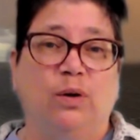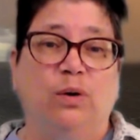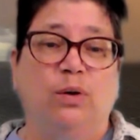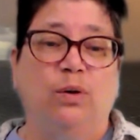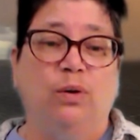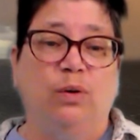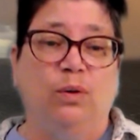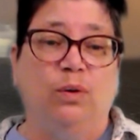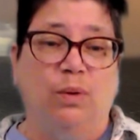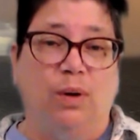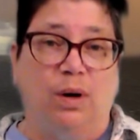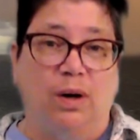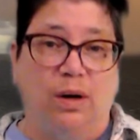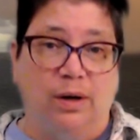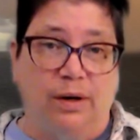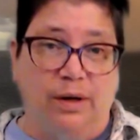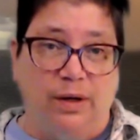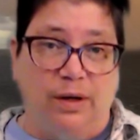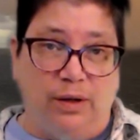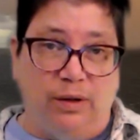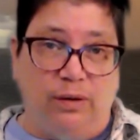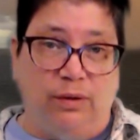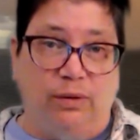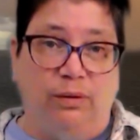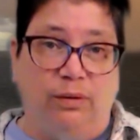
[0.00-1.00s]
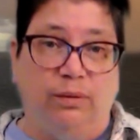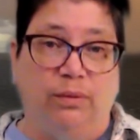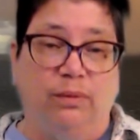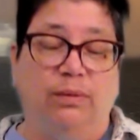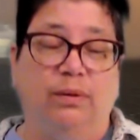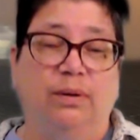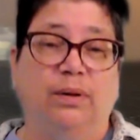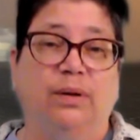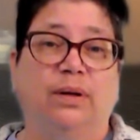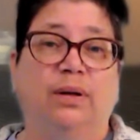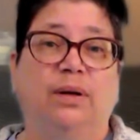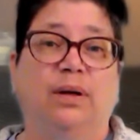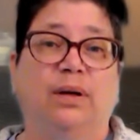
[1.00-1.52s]
Who are you
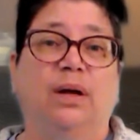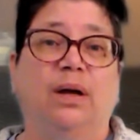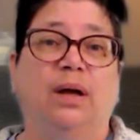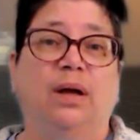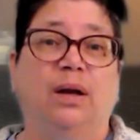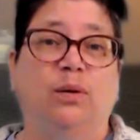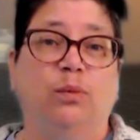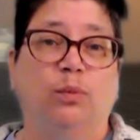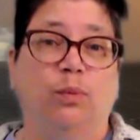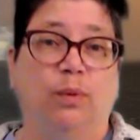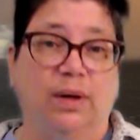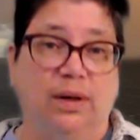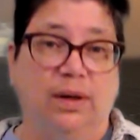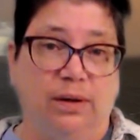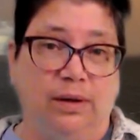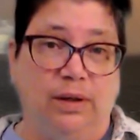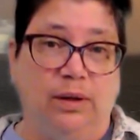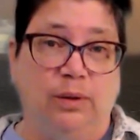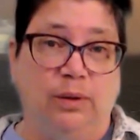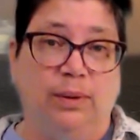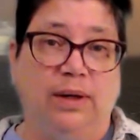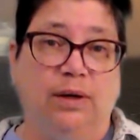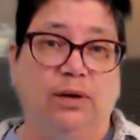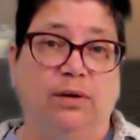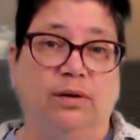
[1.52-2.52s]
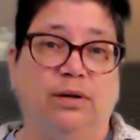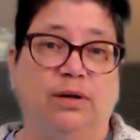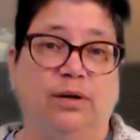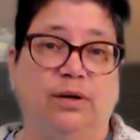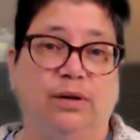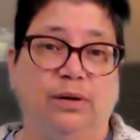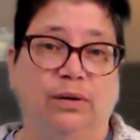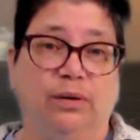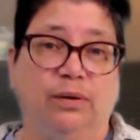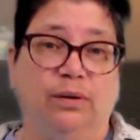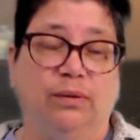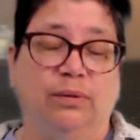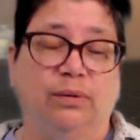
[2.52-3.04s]
and what are you here to
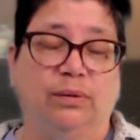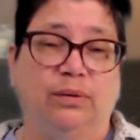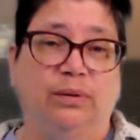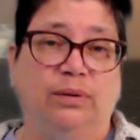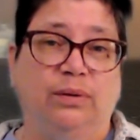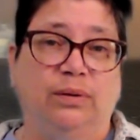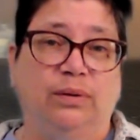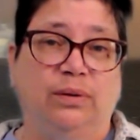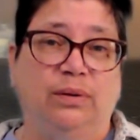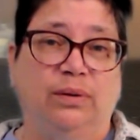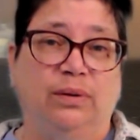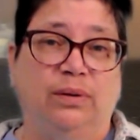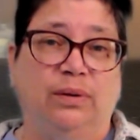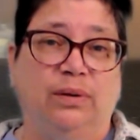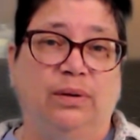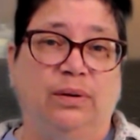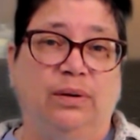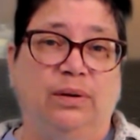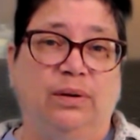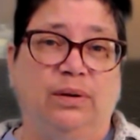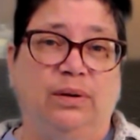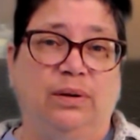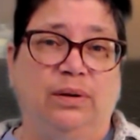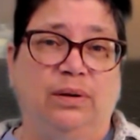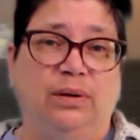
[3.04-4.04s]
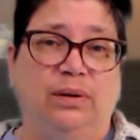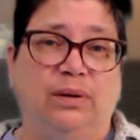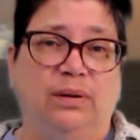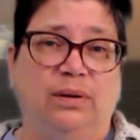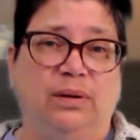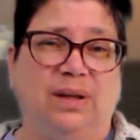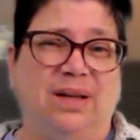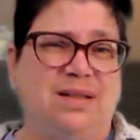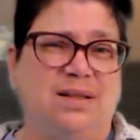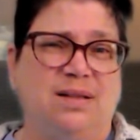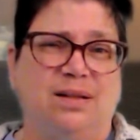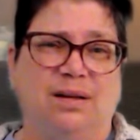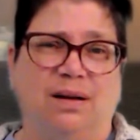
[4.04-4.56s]
do?
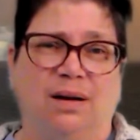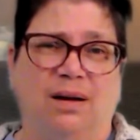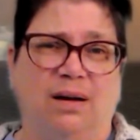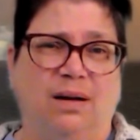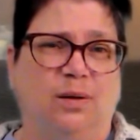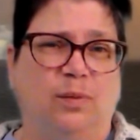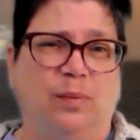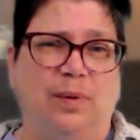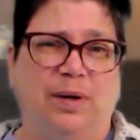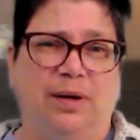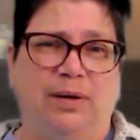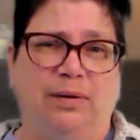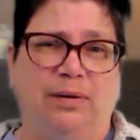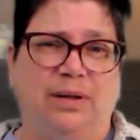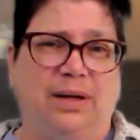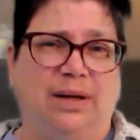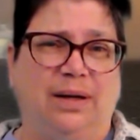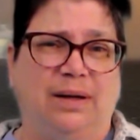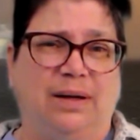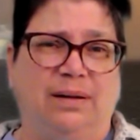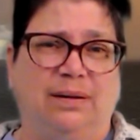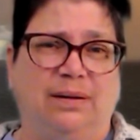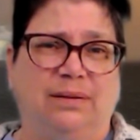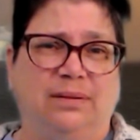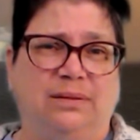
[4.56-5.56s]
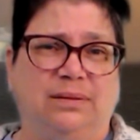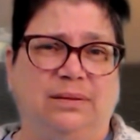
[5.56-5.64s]
Let's talk about that.